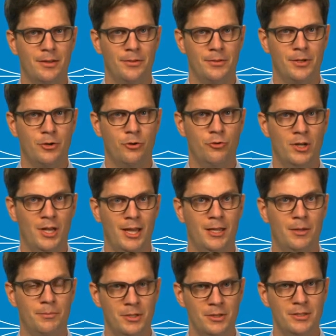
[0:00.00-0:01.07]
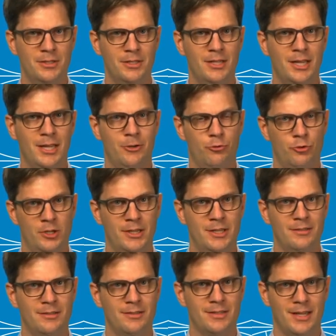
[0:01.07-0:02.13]
the reliability and
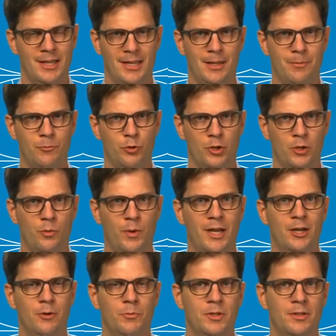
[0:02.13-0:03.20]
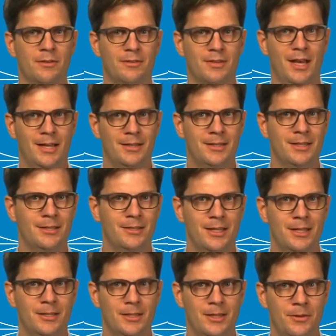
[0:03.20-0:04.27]
release time requirements are
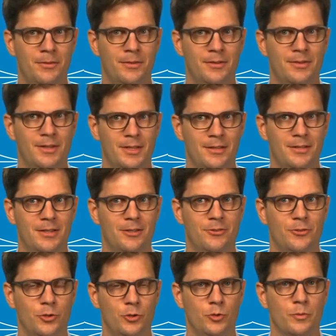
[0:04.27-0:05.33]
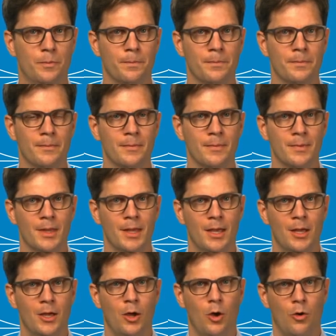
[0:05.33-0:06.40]
detailed in this ETSO.
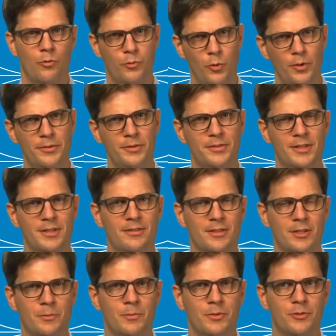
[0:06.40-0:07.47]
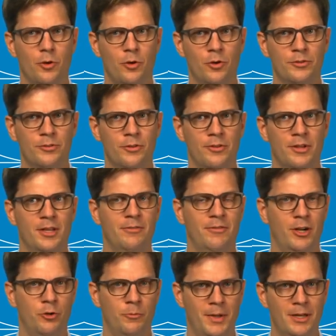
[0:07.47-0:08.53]
For the systems, also the
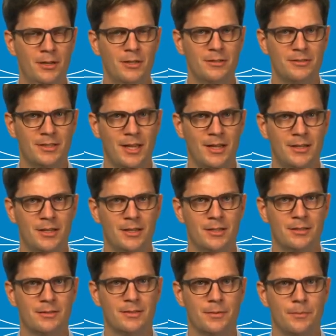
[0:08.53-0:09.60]
environmental standards,